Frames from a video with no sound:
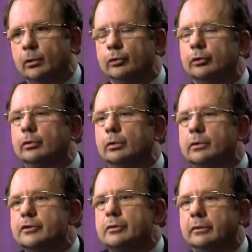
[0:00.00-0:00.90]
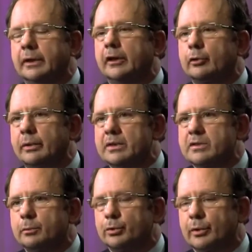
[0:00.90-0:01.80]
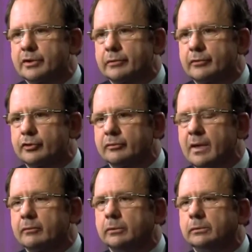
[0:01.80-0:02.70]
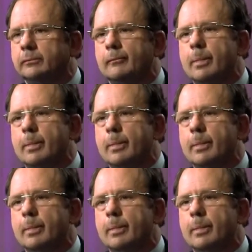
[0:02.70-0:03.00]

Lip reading: although the conclusion increased progression-free survival.